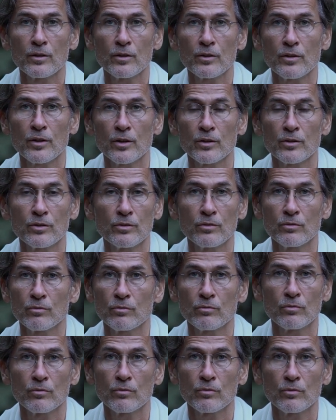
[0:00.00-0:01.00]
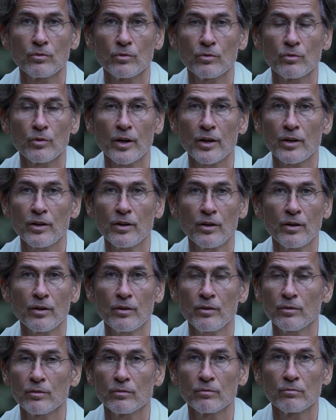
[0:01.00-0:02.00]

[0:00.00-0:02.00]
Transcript: that we're here,